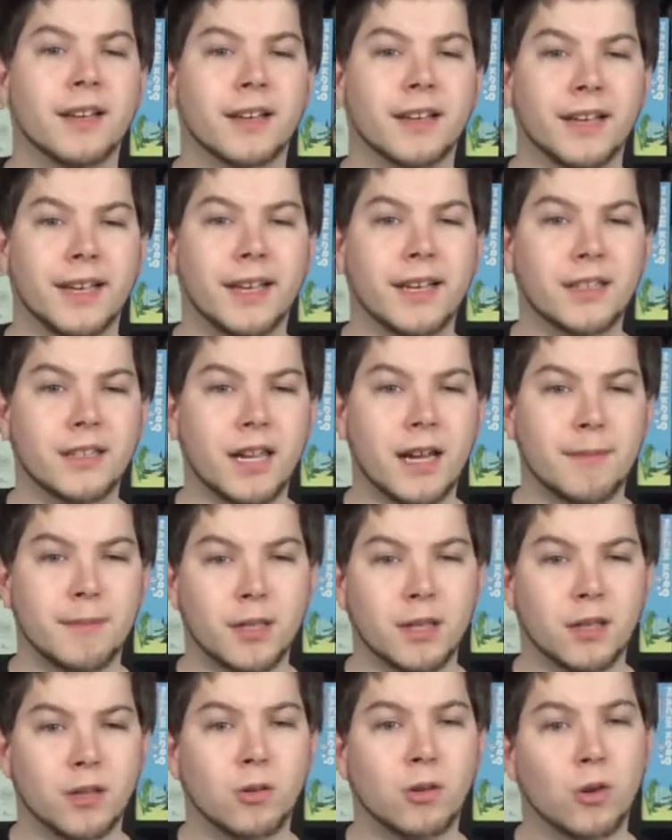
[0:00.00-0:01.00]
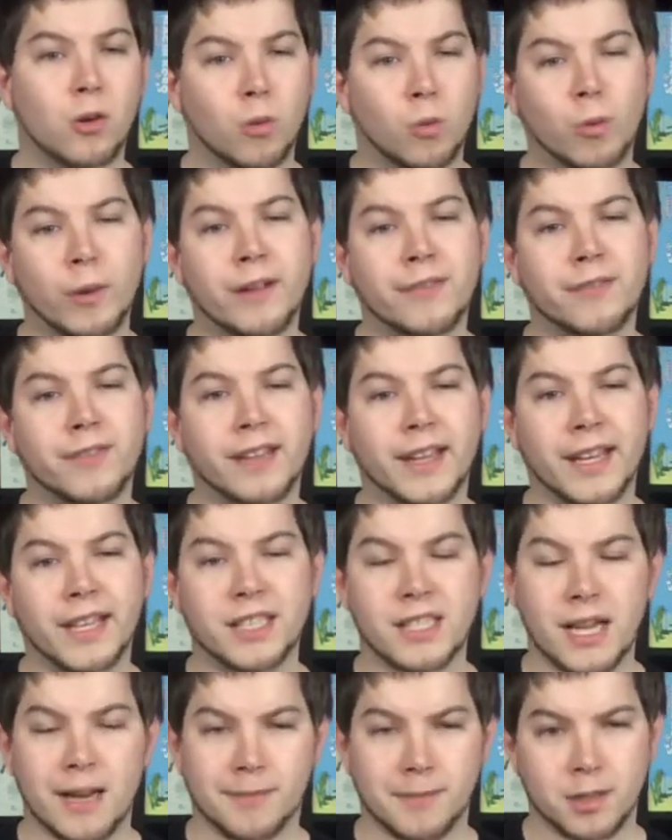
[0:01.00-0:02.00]
Kingdomino with
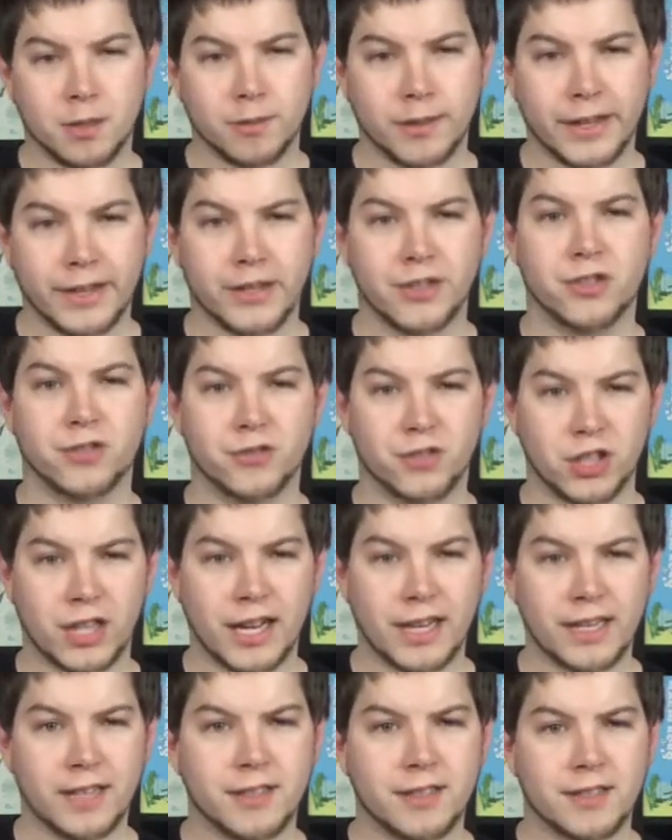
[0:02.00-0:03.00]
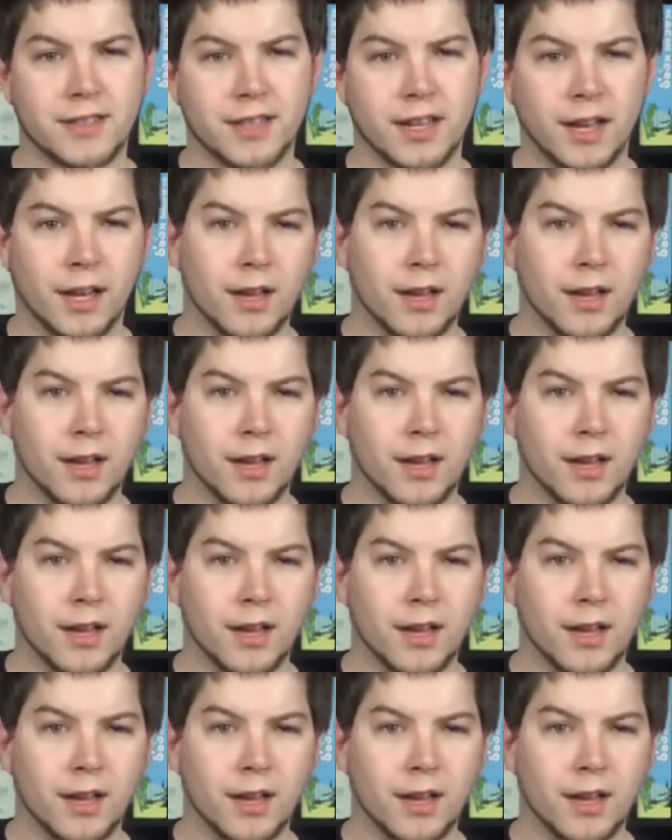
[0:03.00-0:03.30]
Kingdomino Age of Giants.